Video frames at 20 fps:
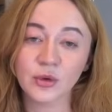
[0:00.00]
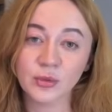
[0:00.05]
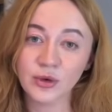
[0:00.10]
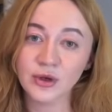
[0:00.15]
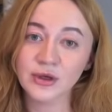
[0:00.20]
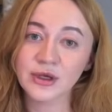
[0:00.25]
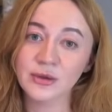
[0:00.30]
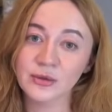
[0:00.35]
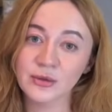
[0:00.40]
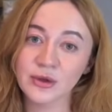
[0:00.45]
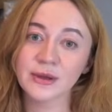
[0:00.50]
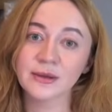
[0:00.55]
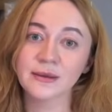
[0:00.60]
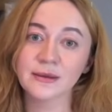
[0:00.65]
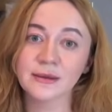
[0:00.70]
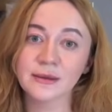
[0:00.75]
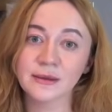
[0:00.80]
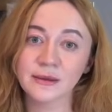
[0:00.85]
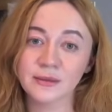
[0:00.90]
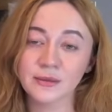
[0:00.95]
working with.
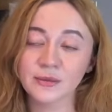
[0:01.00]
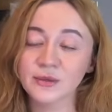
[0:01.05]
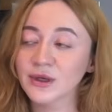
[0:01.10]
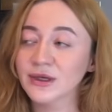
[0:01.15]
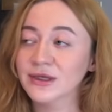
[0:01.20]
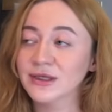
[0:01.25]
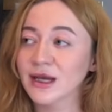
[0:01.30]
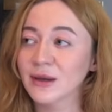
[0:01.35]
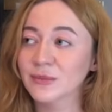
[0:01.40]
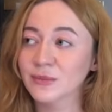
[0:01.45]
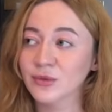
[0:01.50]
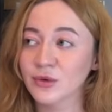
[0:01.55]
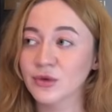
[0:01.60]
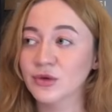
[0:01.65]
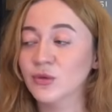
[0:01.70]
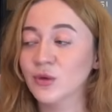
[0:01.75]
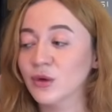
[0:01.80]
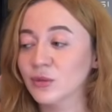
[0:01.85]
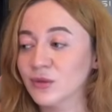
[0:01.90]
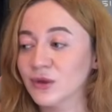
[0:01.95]
For example,
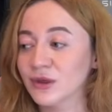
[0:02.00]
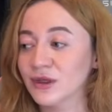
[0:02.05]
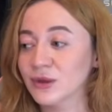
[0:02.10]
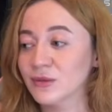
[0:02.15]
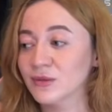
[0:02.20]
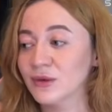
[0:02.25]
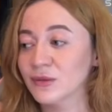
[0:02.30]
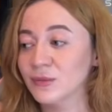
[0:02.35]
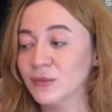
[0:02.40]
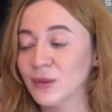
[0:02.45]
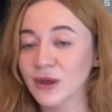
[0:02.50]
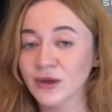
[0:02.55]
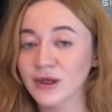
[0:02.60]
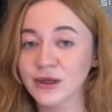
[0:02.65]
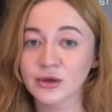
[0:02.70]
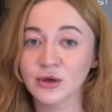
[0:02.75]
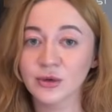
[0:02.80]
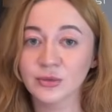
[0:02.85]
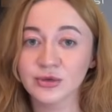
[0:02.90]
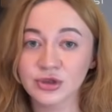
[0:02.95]
you are working with
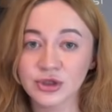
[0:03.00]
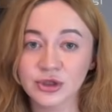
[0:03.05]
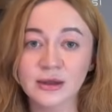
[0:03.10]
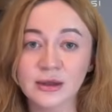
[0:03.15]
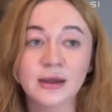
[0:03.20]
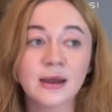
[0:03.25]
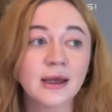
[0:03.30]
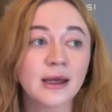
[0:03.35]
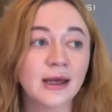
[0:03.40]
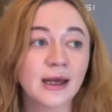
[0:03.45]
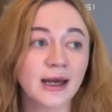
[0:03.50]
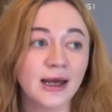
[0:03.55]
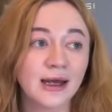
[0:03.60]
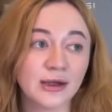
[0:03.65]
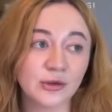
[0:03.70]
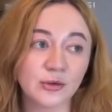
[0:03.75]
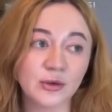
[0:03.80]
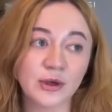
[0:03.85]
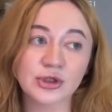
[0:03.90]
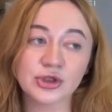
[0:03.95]
Pocket Option
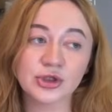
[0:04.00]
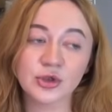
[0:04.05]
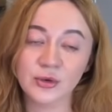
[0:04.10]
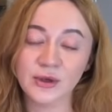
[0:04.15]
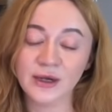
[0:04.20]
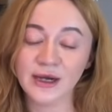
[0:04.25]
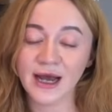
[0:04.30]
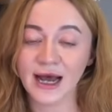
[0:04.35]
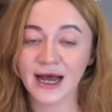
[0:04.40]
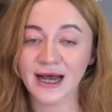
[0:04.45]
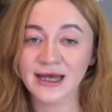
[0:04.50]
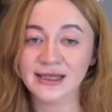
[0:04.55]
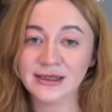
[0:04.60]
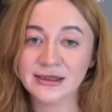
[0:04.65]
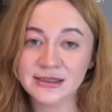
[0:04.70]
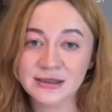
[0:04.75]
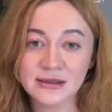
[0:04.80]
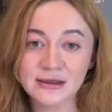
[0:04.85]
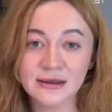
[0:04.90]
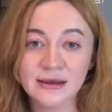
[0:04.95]
and you are showing
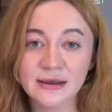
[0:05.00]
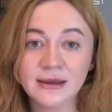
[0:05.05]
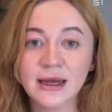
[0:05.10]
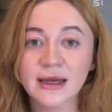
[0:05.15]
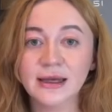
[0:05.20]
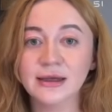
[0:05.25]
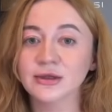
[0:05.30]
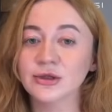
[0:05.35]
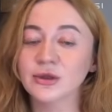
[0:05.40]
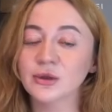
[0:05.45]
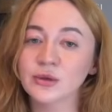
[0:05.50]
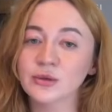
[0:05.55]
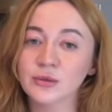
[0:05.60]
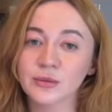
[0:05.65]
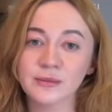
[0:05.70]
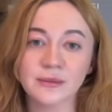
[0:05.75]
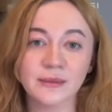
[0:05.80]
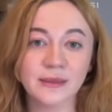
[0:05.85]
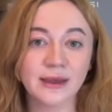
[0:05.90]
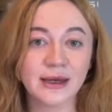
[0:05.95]
ads. And so
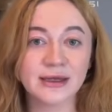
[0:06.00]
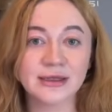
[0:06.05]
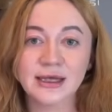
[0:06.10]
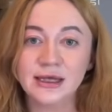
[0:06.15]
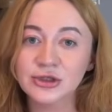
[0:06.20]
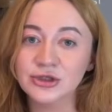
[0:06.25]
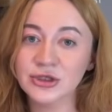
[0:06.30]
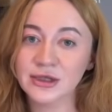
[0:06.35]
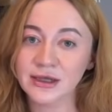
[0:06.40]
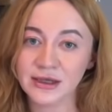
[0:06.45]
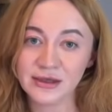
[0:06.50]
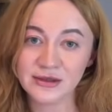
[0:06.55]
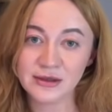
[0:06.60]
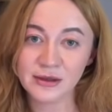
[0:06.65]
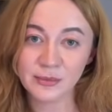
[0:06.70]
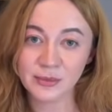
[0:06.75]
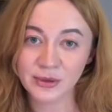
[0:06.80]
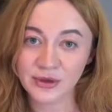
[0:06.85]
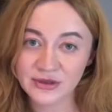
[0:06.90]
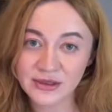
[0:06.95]
essentially, the
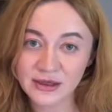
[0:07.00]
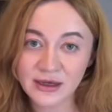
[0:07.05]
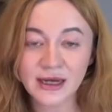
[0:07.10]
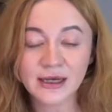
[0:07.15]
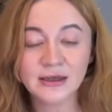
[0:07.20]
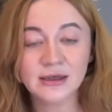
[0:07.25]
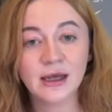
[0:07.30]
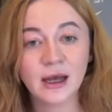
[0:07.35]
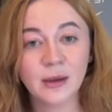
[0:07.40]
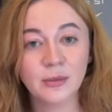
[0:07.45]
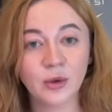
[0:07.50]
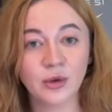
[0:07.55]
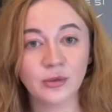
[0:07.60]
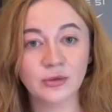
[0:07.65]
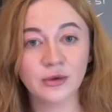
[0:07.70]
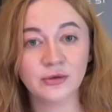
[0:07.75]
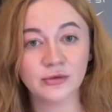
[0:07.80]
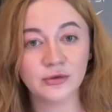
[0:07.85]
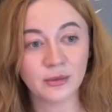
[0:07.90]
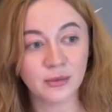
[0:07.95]
person has come
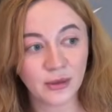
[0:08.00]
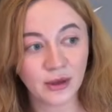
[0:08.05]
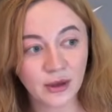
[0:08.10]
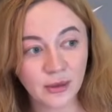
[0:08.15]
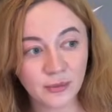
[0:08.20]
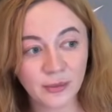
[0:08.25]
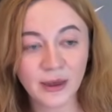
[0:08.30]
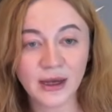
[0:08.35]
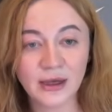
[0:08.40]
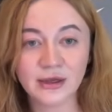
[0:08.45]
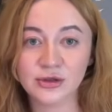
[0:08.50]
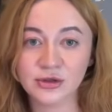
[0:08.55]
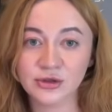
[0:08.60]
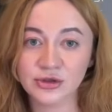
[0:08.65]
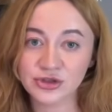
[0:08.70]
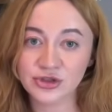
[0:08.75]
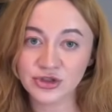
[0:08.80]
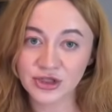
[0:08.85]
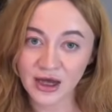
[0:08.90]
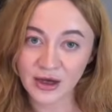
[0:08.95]
over from a
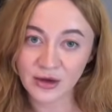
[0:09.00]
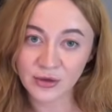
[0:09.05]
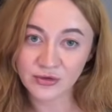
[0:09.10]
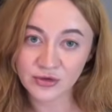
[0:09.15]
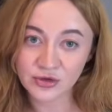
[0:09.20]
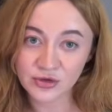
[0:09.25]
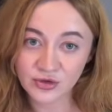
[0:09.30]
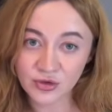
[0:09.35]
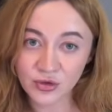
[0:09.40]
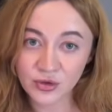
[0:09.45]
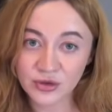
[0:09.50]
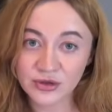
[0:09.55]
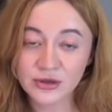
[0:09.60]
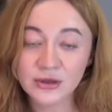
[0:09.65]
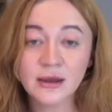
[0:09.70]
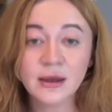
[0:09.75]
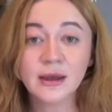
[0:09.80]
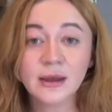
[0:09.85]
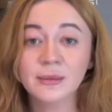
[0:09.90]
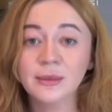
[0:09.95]
competitor's channel to yours,
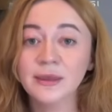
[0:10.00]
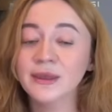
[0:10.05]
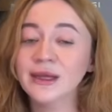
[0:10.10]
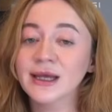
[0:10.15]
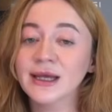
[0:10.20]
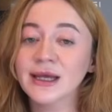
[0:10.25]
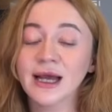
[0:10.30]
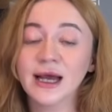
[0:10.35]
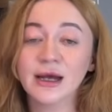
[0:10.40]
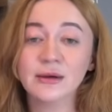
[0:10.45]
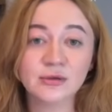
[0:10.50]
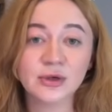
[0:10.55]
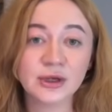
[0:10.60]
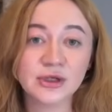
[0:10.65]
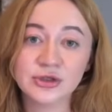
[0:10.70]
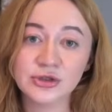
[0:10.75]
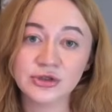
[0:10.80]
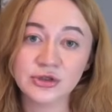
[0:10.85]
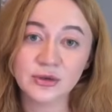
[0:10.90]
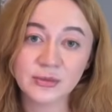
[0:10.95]
but they can't
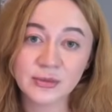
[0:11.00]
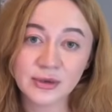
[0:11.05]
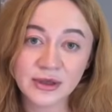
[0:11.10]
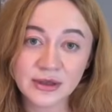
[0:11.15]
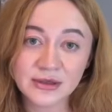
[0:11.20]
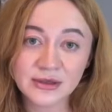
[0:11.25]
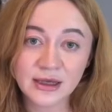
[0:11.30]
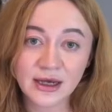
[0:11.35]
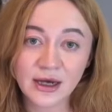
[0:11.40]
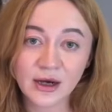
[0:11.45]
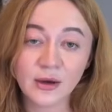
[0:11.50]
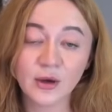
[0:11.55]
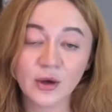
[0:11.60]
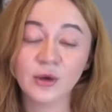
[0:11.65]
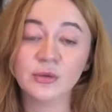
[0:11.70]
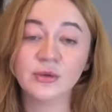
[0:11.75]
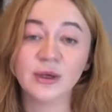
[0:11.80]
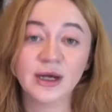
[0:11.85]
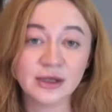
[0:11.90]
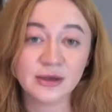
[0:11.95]
register because they are
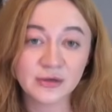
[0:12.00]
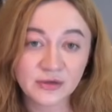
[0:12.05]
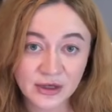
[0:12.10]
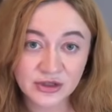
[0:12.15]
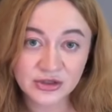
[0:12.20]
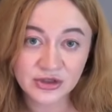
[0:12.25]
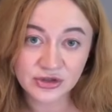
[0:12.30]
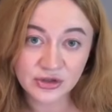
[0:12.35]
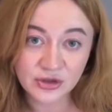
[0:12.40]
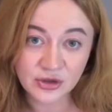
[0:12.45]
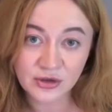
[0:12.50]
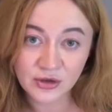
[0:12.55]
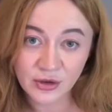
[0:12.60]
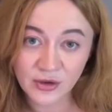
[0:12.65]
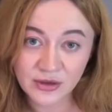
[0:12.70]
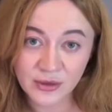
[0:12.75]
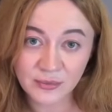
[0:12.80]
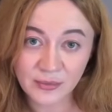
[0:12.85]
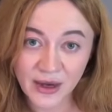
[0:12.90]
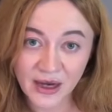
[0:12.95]
already registered
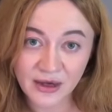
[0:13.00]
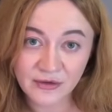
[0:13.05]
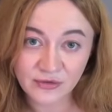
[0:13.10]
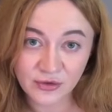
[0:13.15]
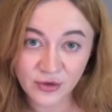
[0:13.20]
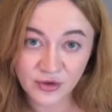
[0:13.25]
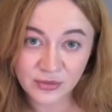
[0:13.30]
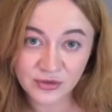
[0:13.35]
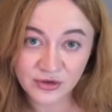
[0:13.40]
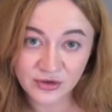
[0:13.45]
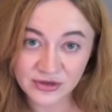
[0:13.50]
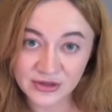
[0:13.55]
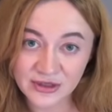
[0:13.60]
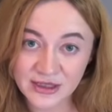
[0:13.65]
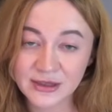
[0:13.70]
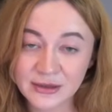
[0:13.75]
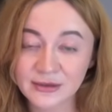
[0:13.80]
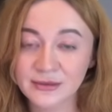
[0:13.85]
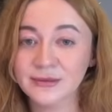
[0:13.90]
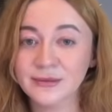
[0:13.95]
on the platform. You
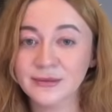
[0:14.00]
see?